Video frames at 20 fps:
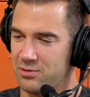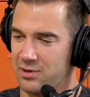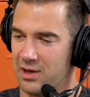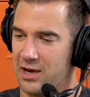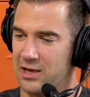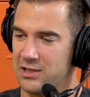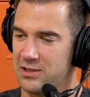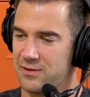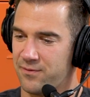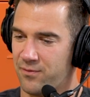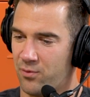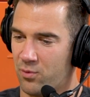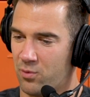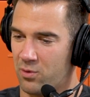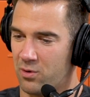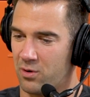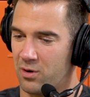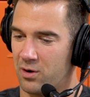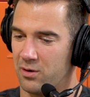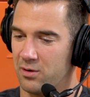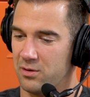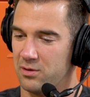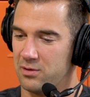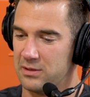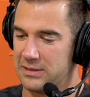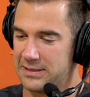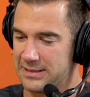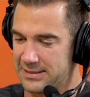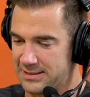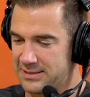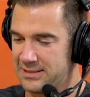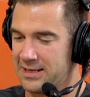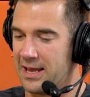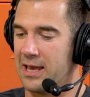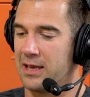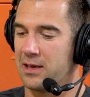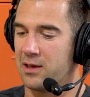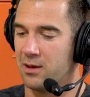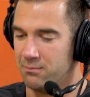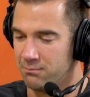you guys for
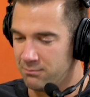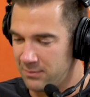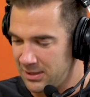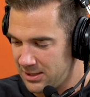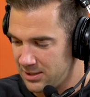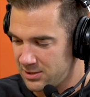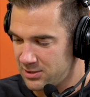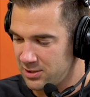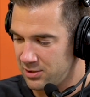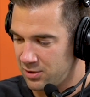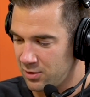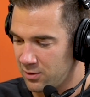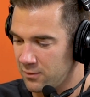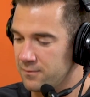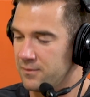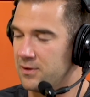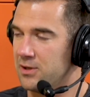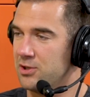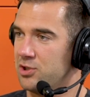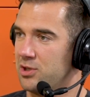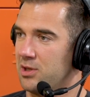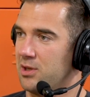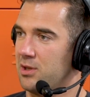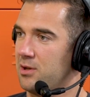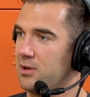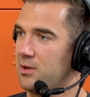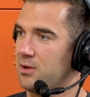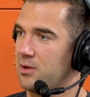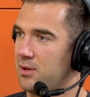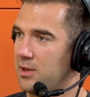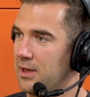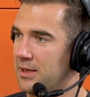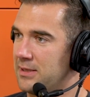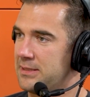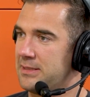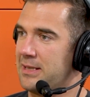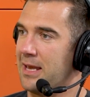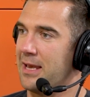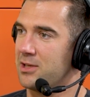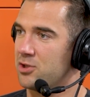staying committed to your vision and
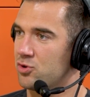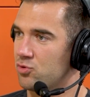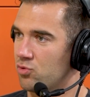staying